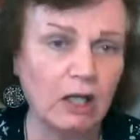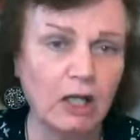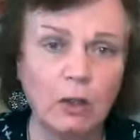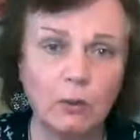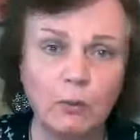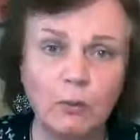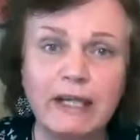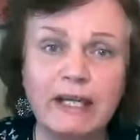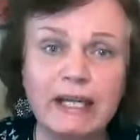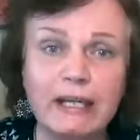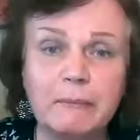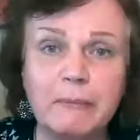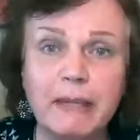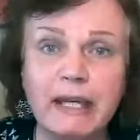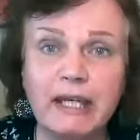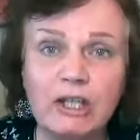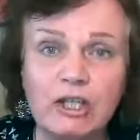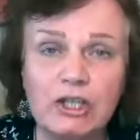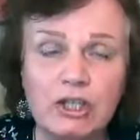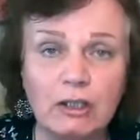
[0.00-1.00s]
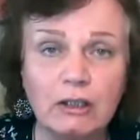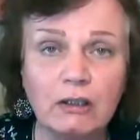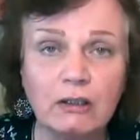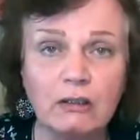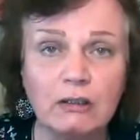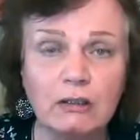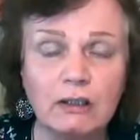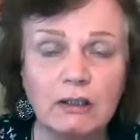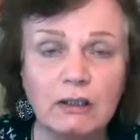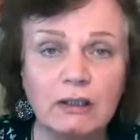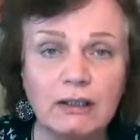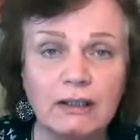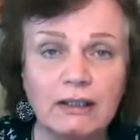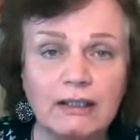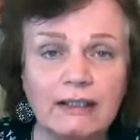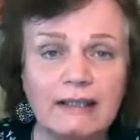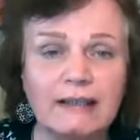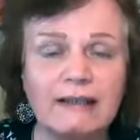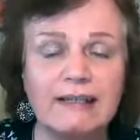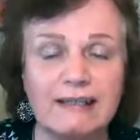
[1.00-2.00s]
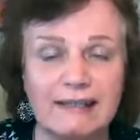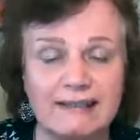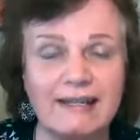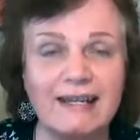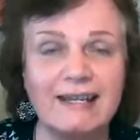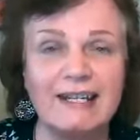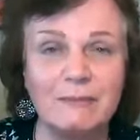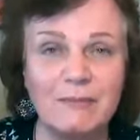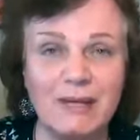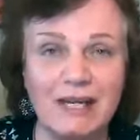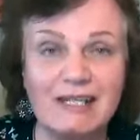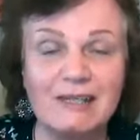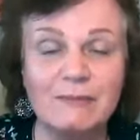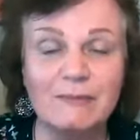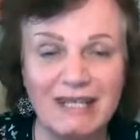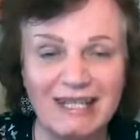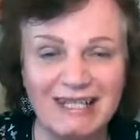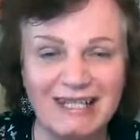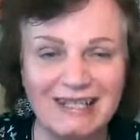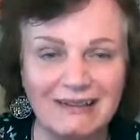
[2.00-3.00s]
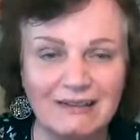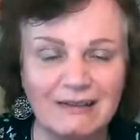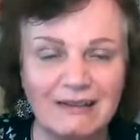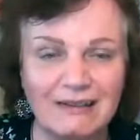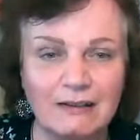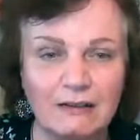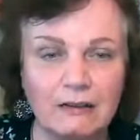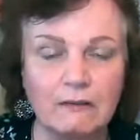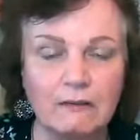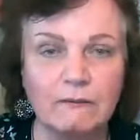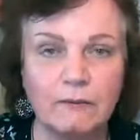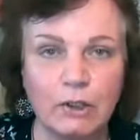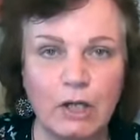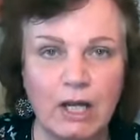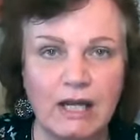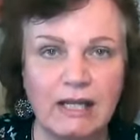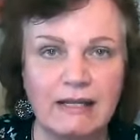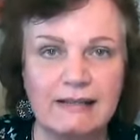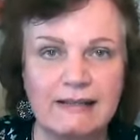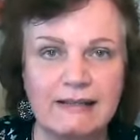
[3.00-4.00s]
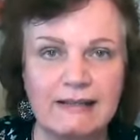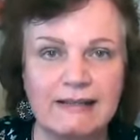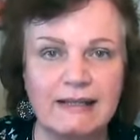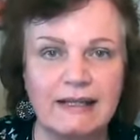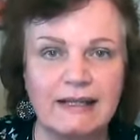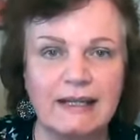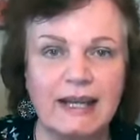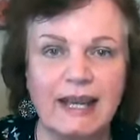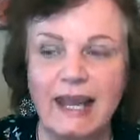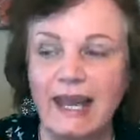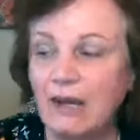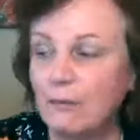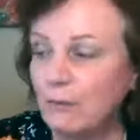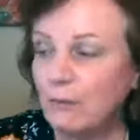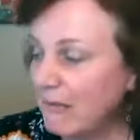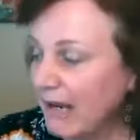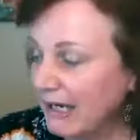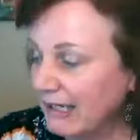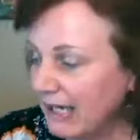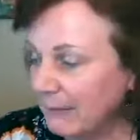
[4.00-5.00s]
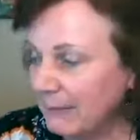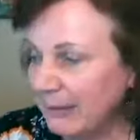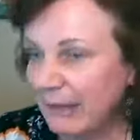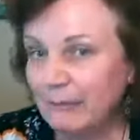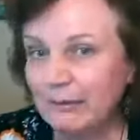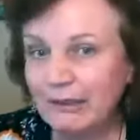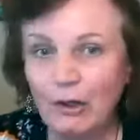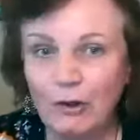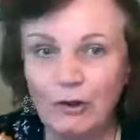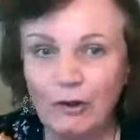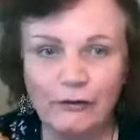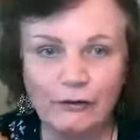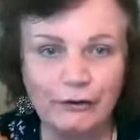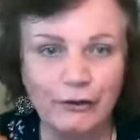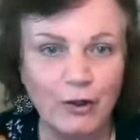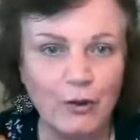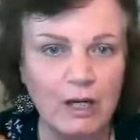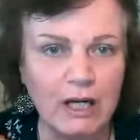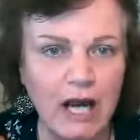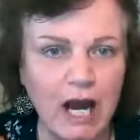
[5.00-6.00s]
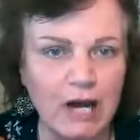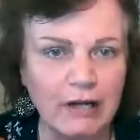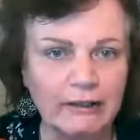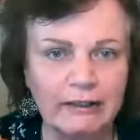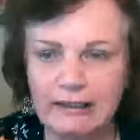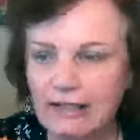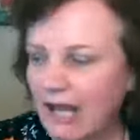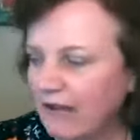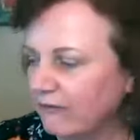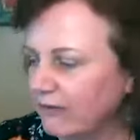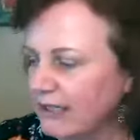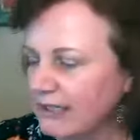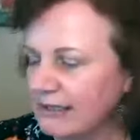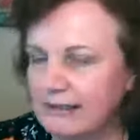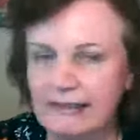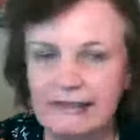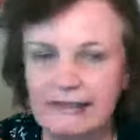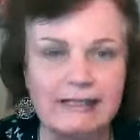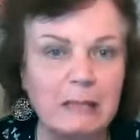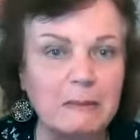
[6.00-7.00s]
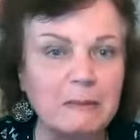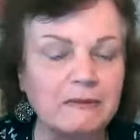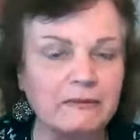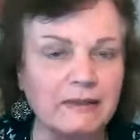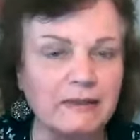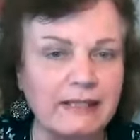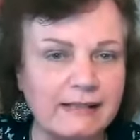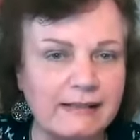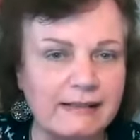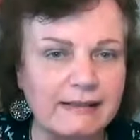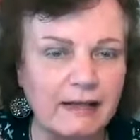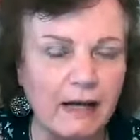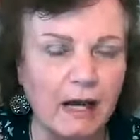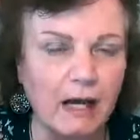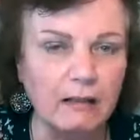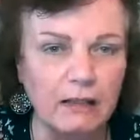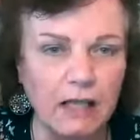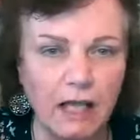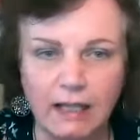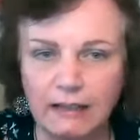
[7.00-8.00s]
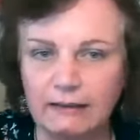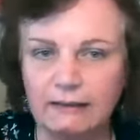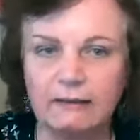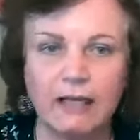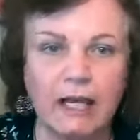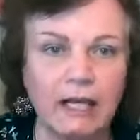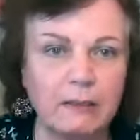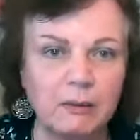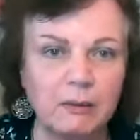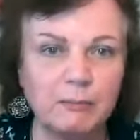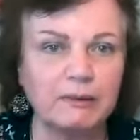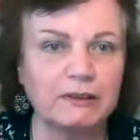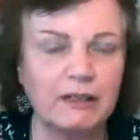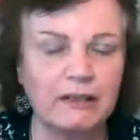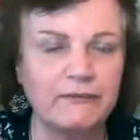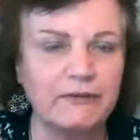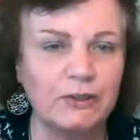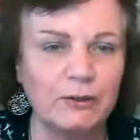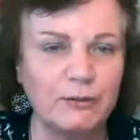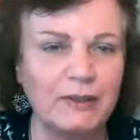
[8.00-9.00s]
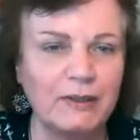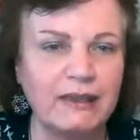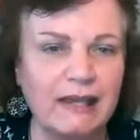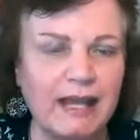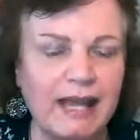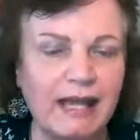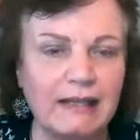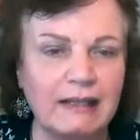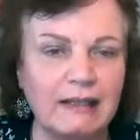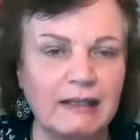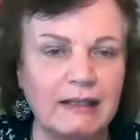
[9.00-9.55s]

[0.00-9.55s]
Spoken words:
we can make sure this time has meaning for us. And we might not be able to grow a garden. Obviously, some of us are not capable of doing that,